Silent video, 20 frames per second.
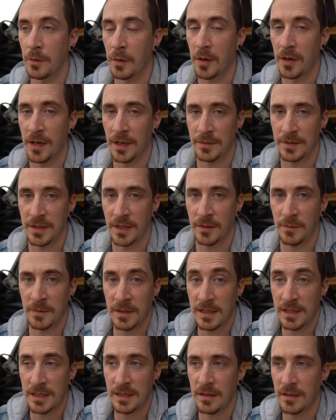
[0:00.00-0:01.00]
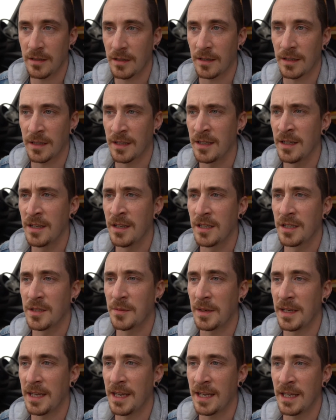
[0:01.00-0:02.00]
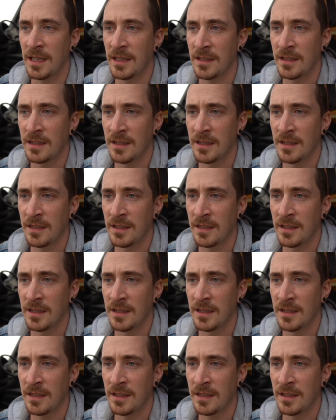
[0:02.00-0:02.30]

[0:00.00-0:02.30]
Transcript: hot outside, when it's like 27